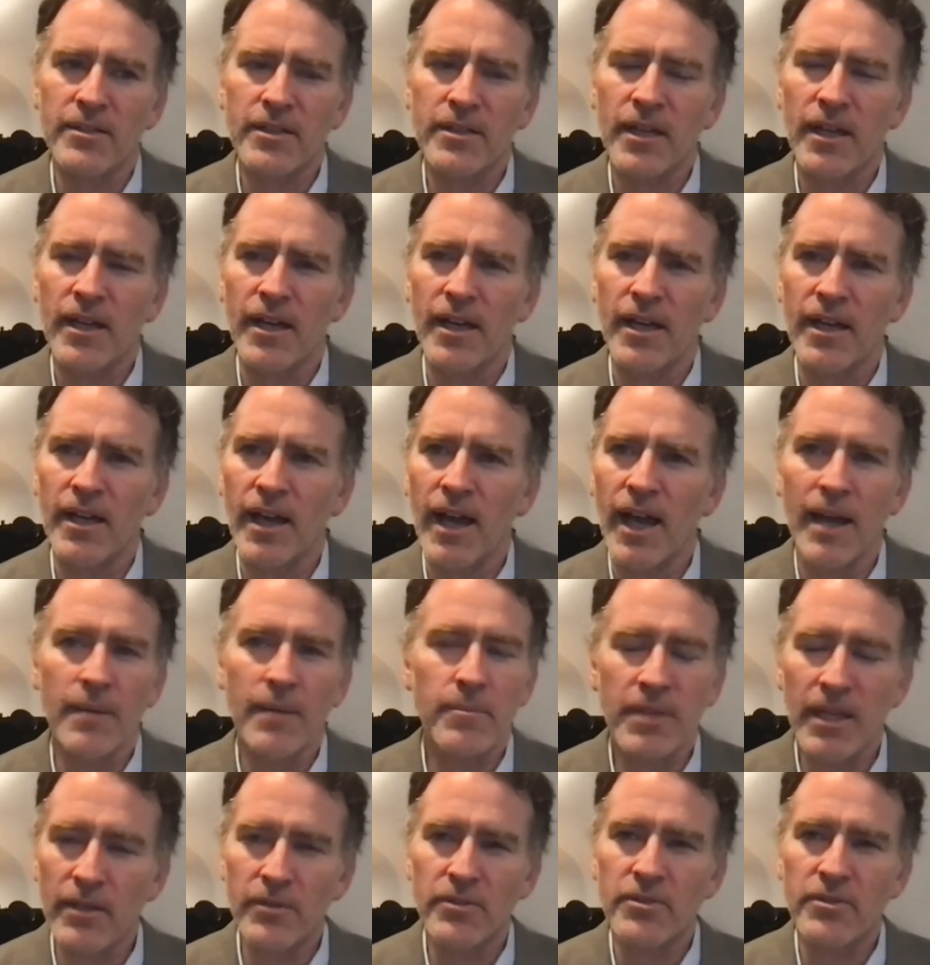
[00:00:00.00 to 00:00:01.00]
Uh, I'm
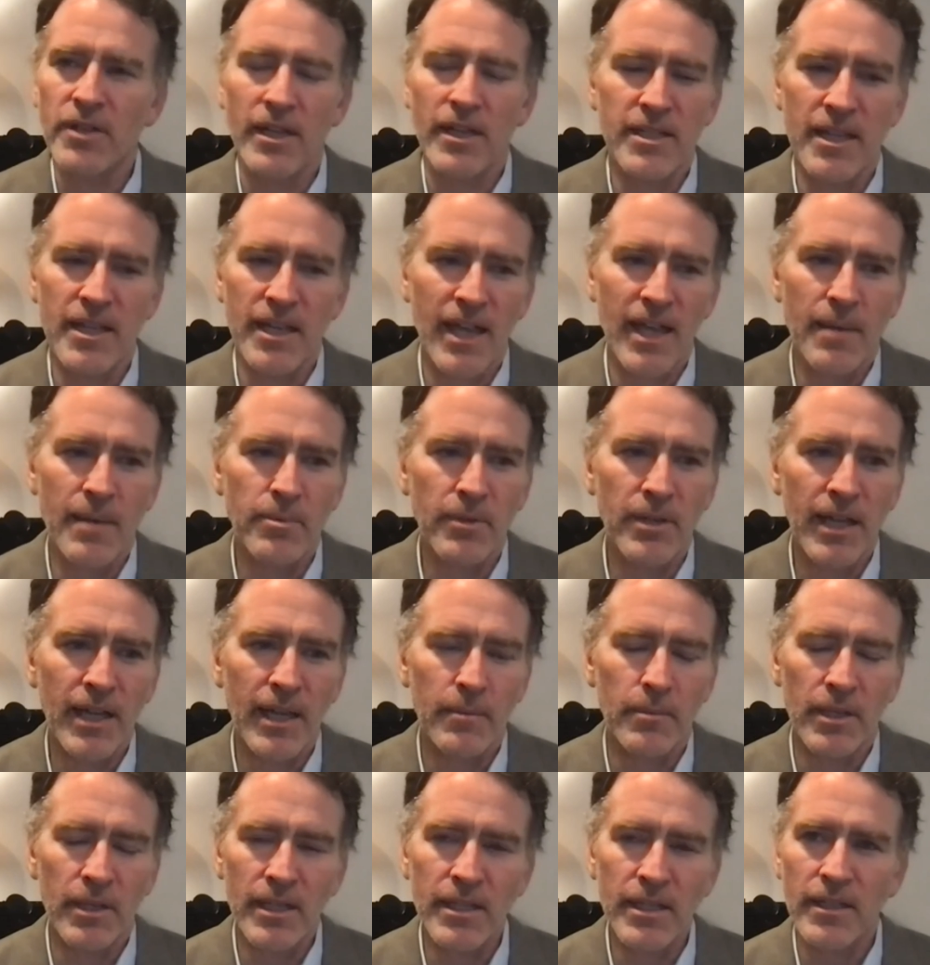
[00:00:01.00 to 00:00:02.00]
now studying
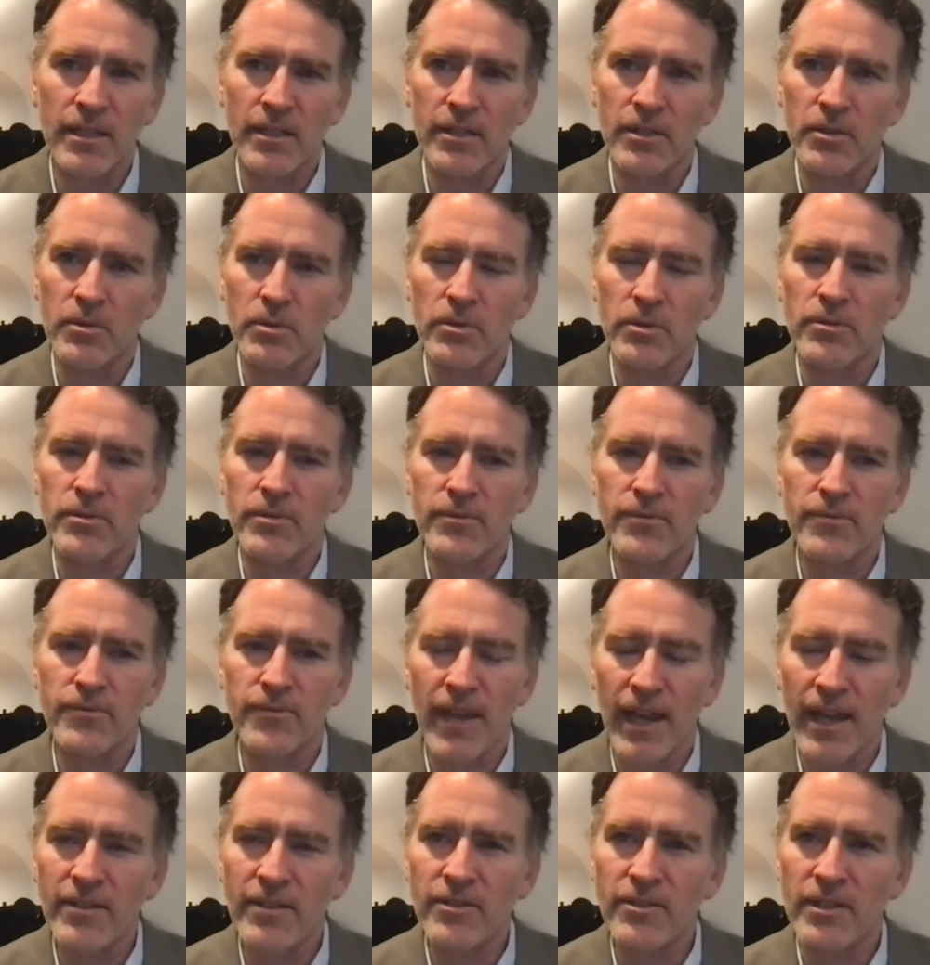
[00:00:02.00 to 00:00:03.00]
Abraham Lincoln, who is
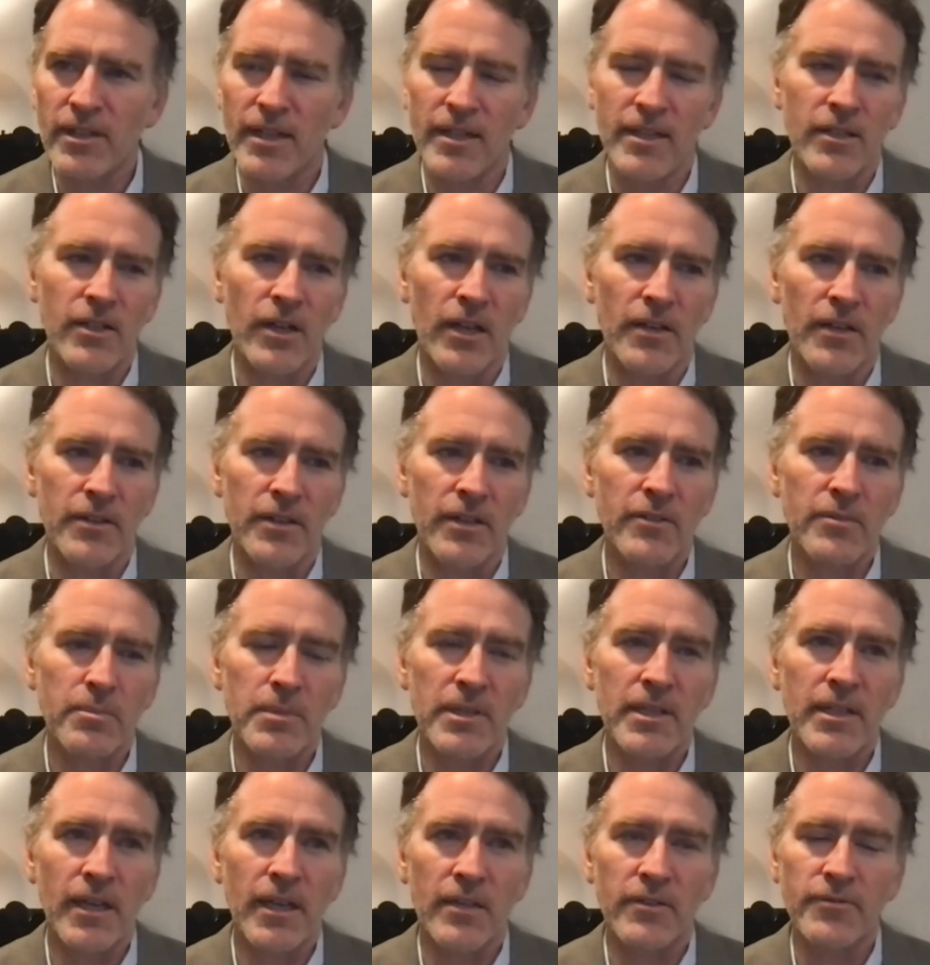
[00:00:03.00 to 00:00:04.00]
fascinating on this
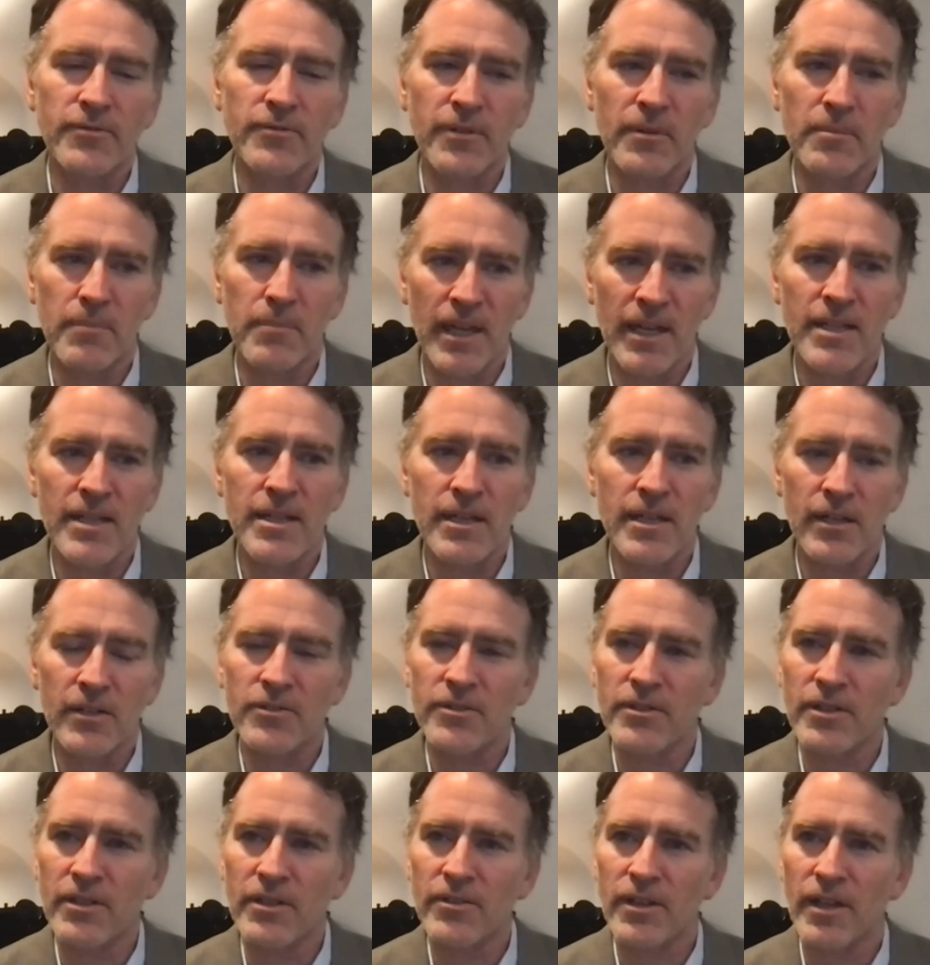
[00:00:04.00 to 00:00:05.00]
because for many years
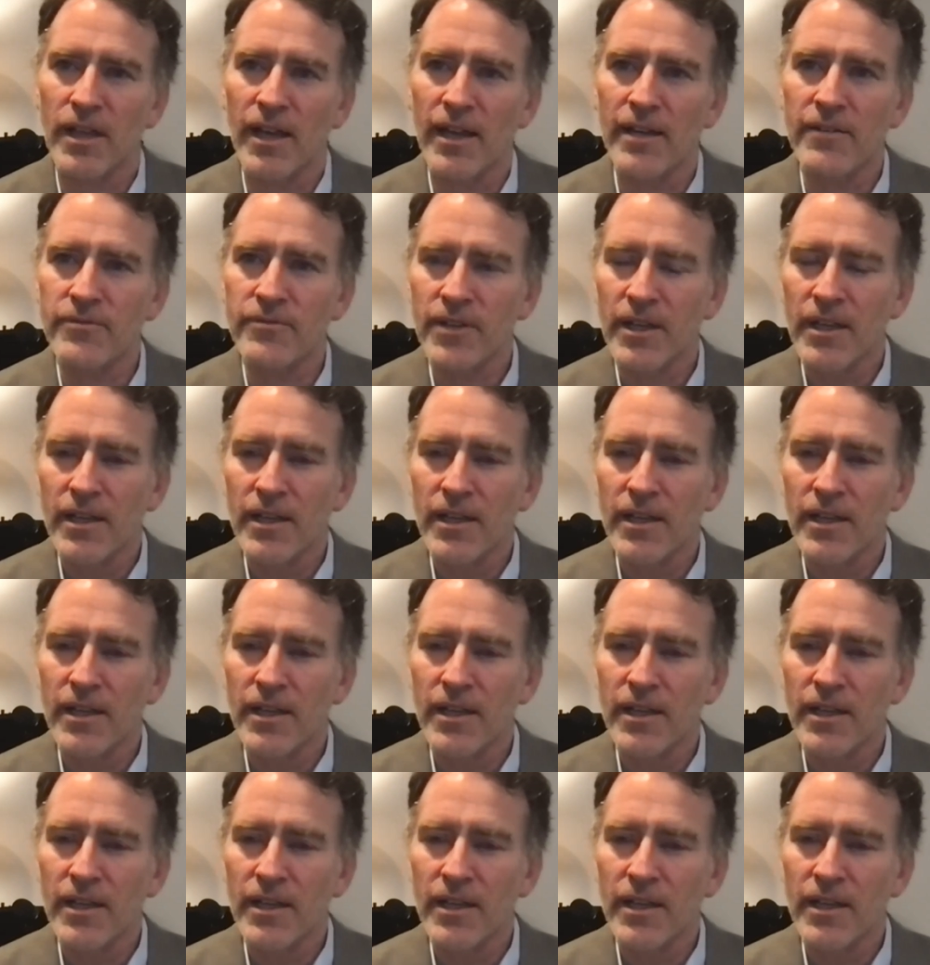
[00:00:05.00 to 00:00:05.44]
in his life,